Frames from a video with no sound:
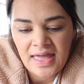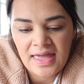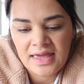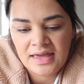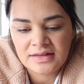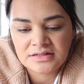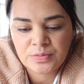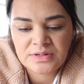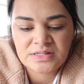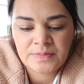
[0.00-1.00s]
and
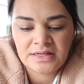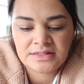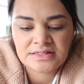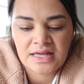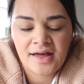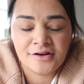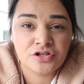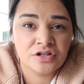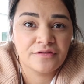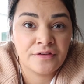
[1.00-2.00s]
we spent
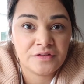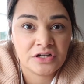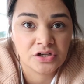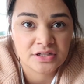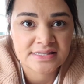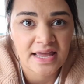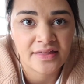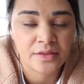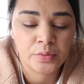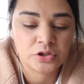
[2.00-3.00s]
$150
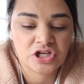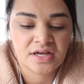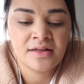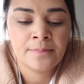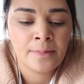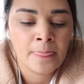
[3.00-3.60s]
at the butcher.